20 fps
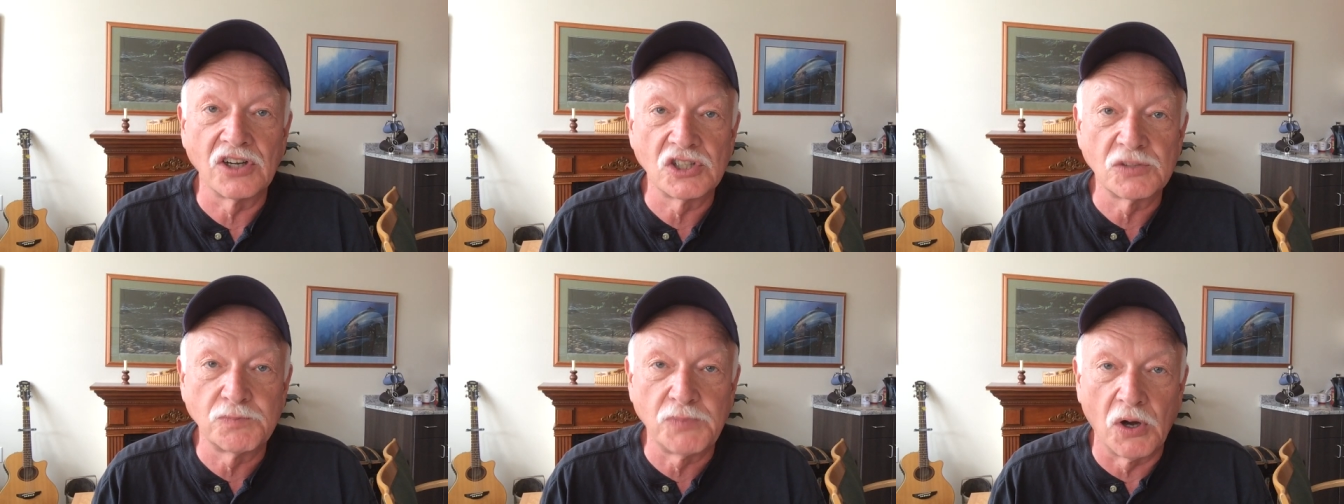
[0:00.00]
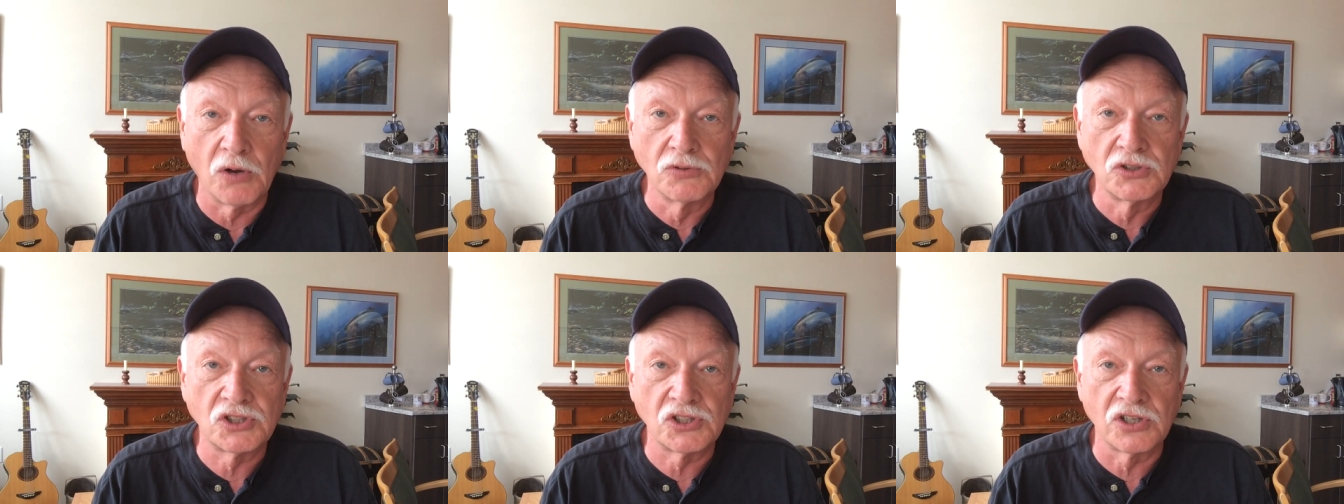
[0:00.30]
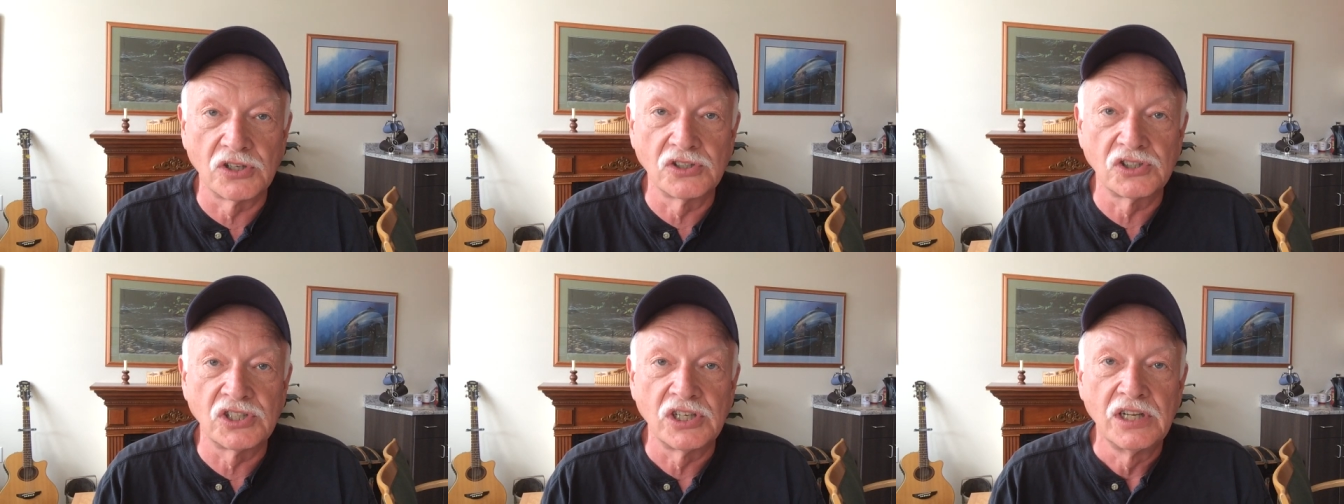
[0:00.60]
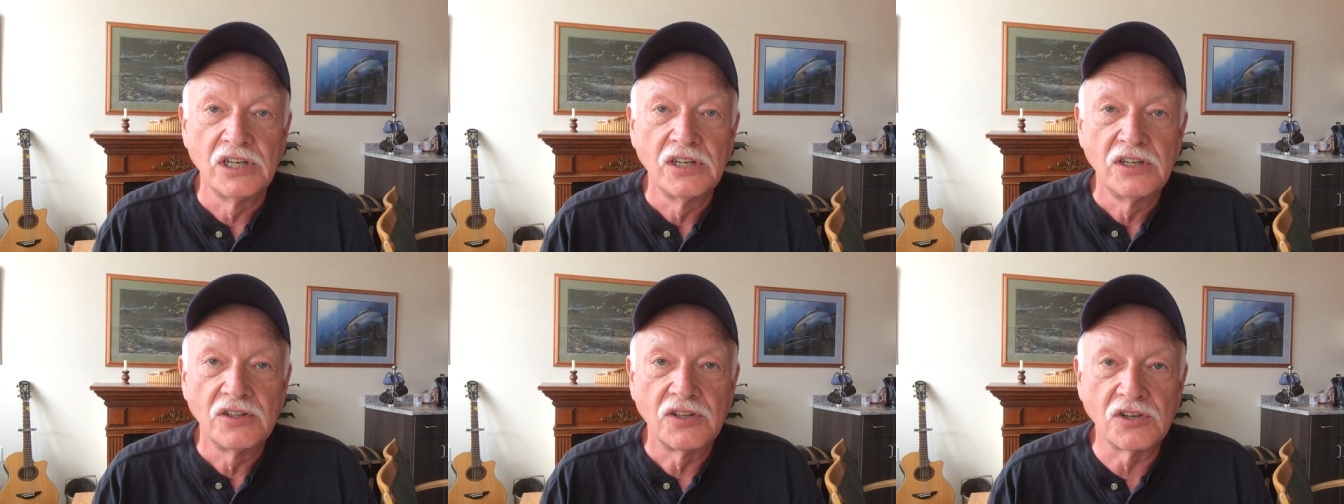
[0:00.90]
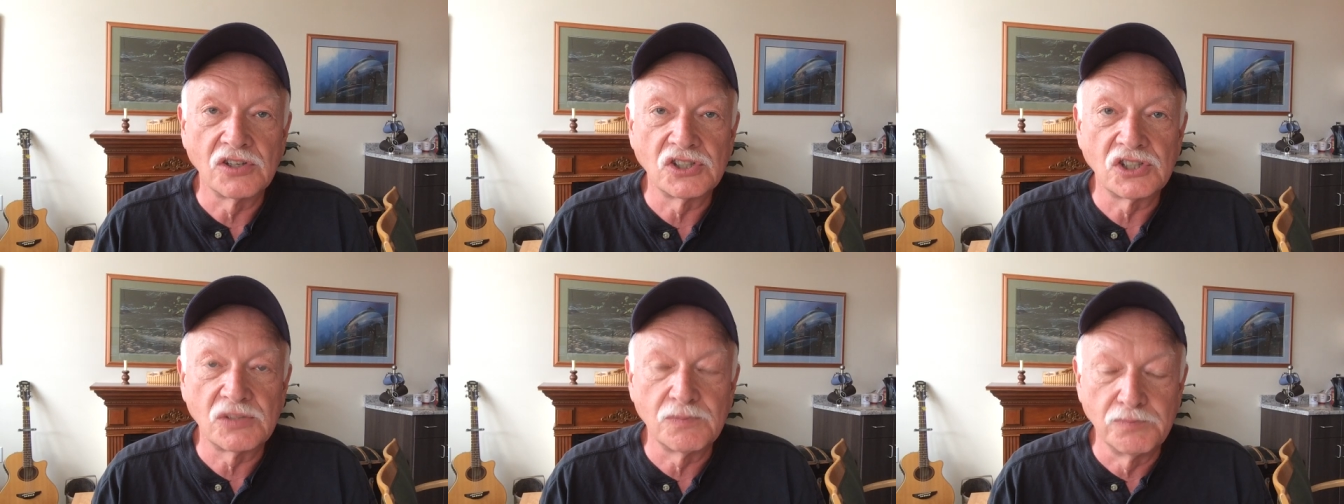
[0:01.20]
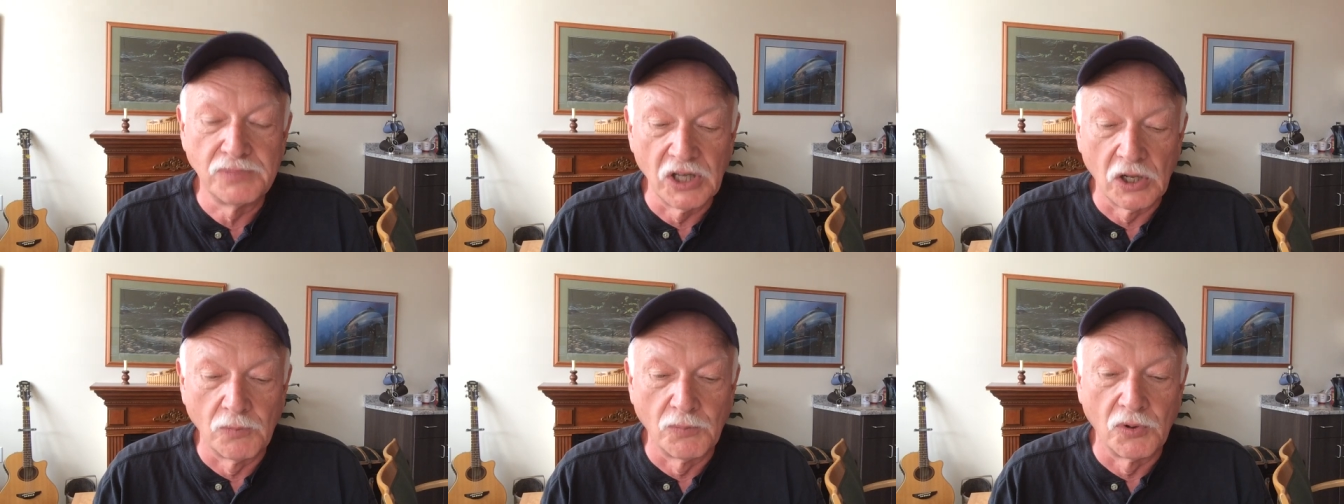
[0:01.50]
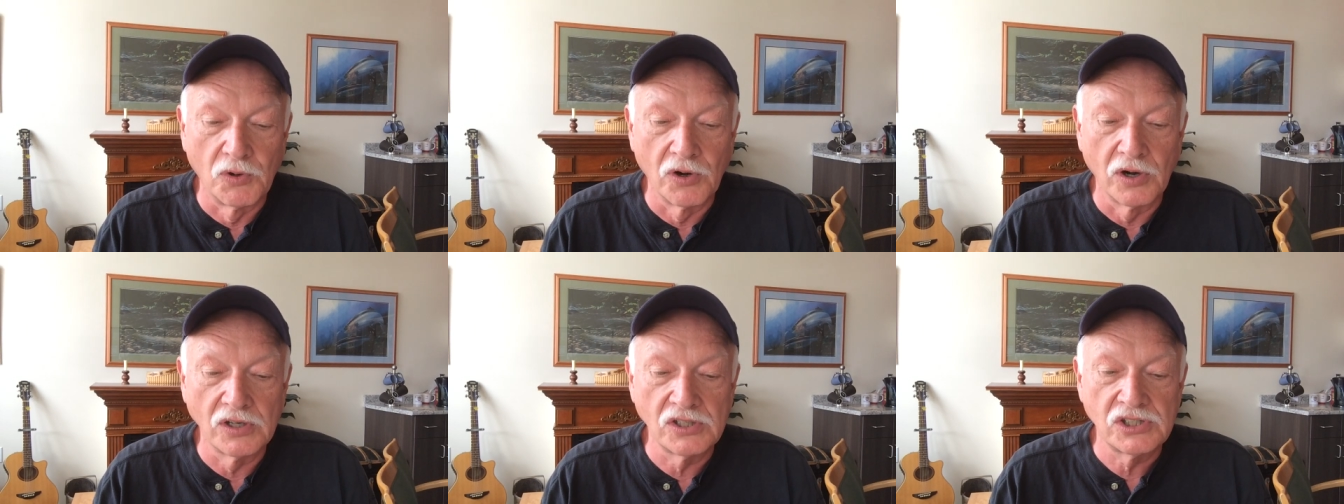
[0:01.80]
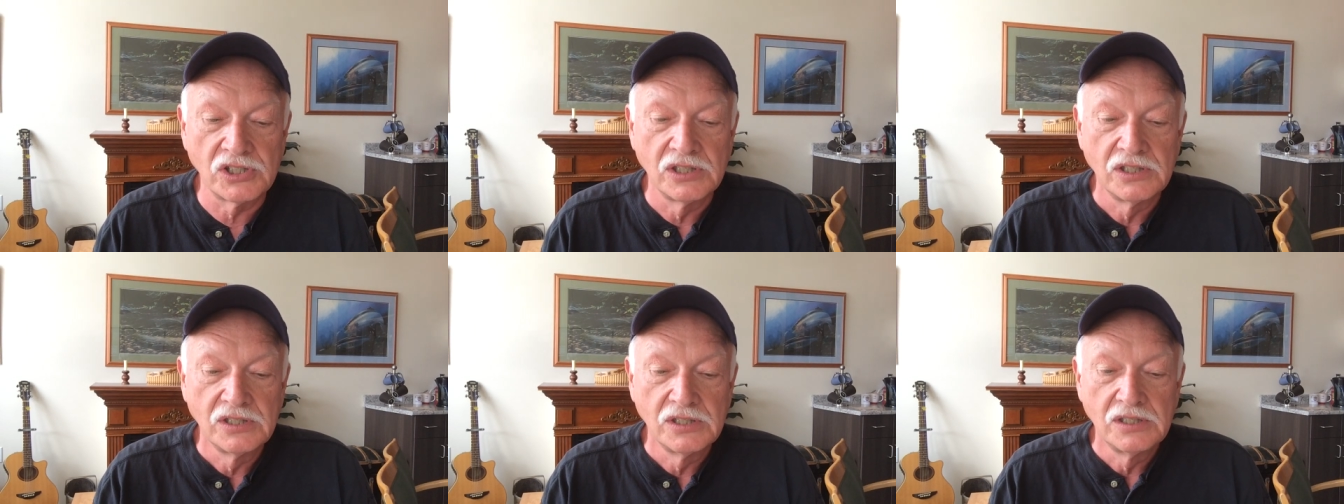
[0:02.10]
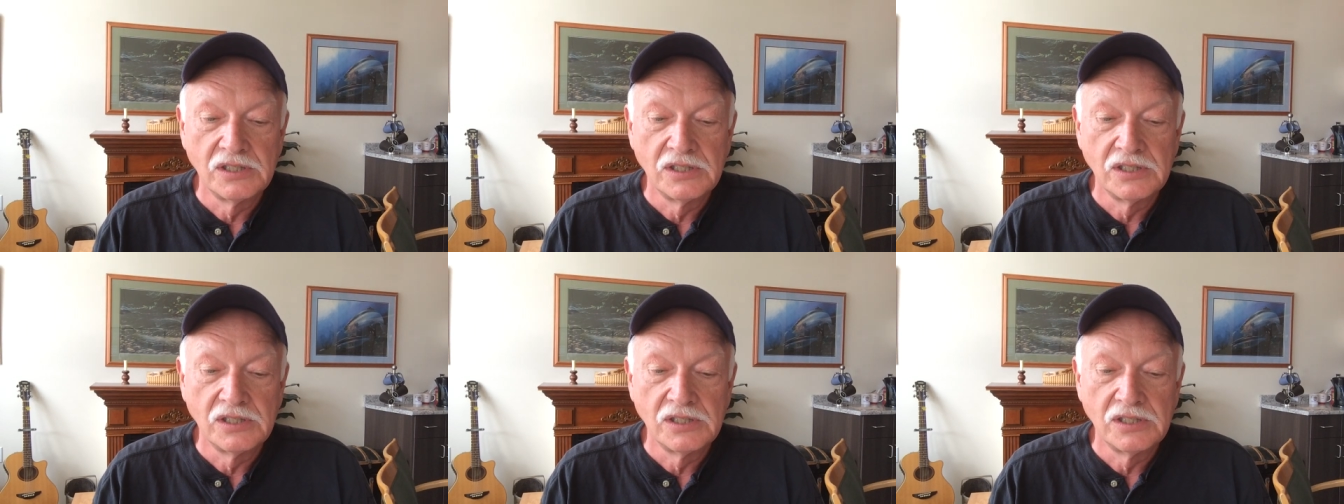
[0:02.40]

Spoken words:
There's posters, there's billboards,